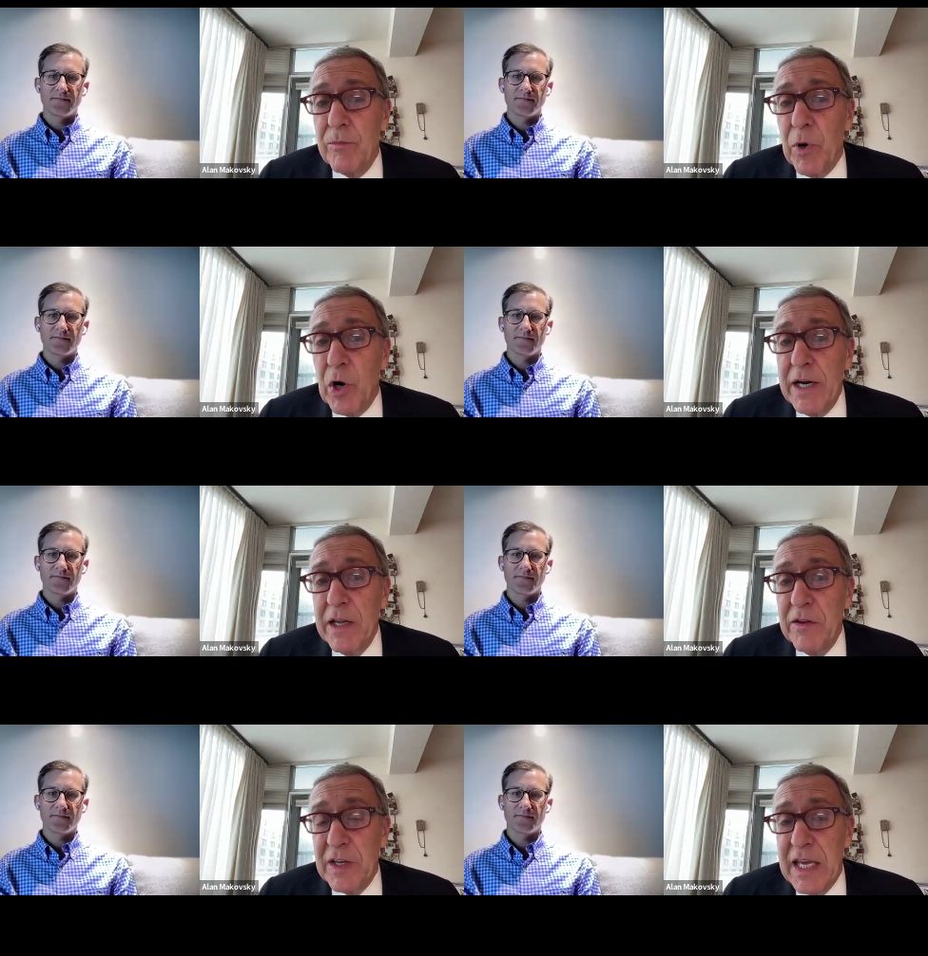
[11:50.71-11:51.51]

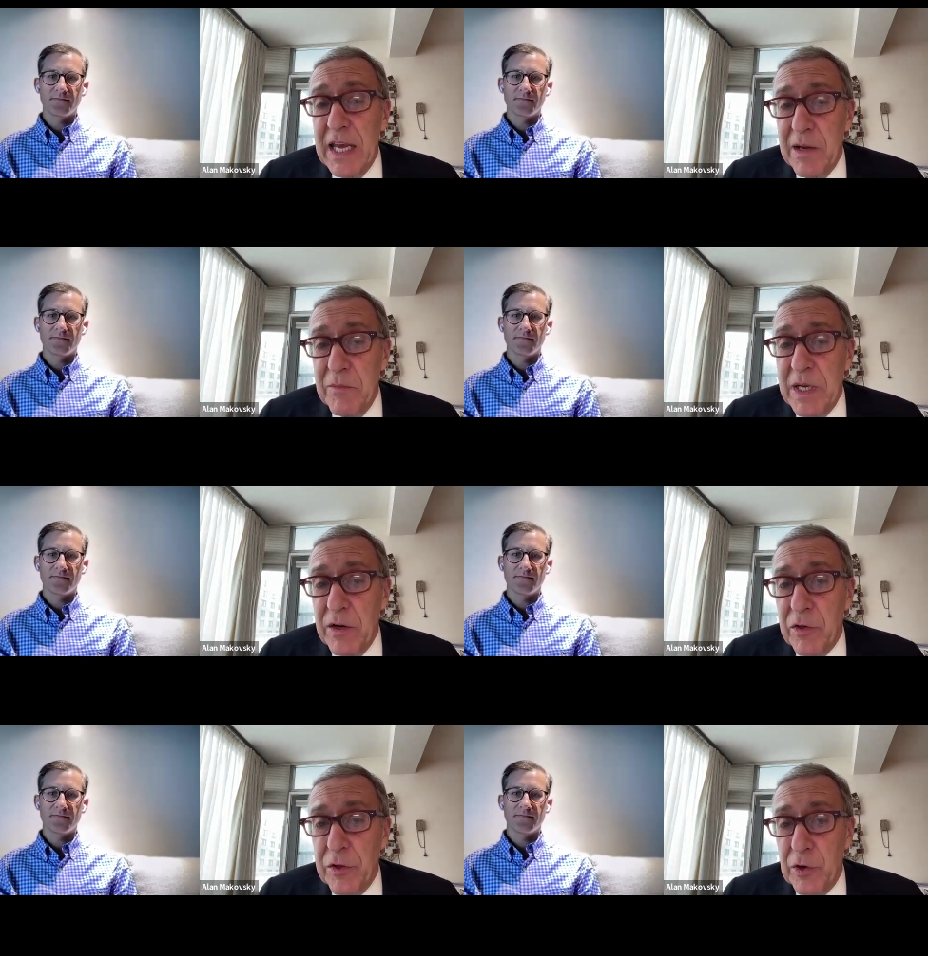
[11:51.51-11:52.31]
Speaker 1: party that came
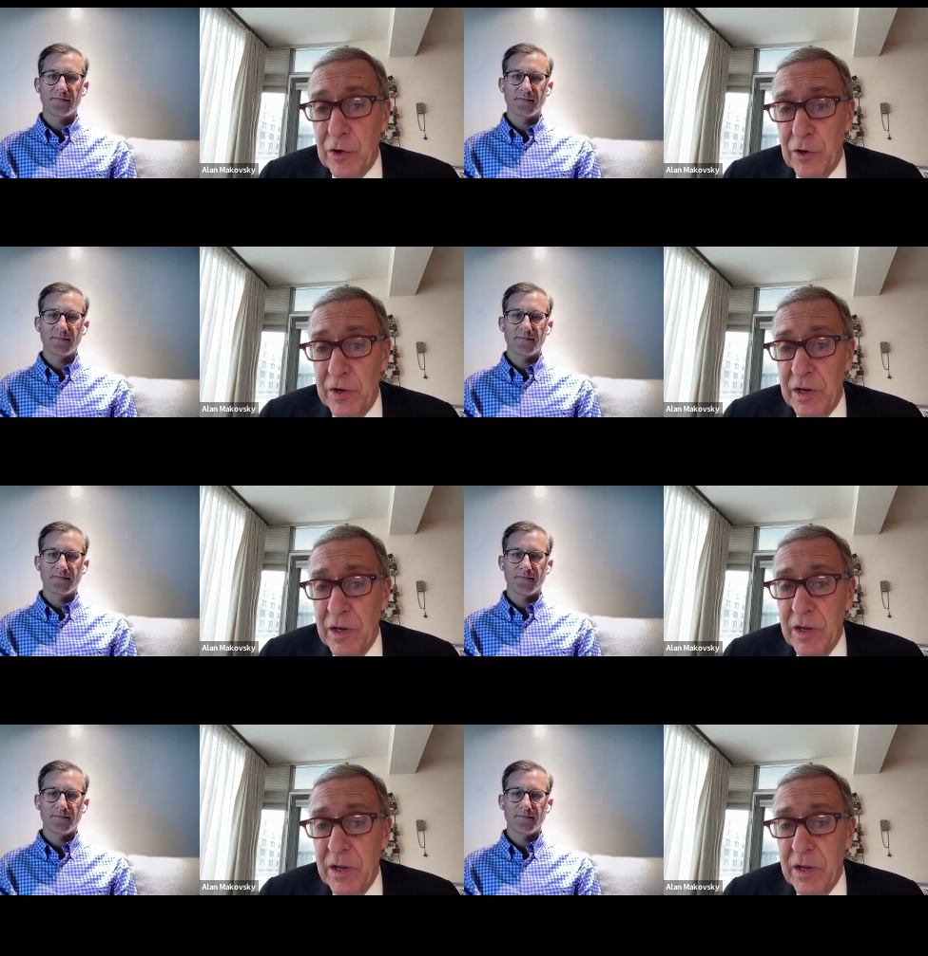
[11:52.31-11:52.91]
in third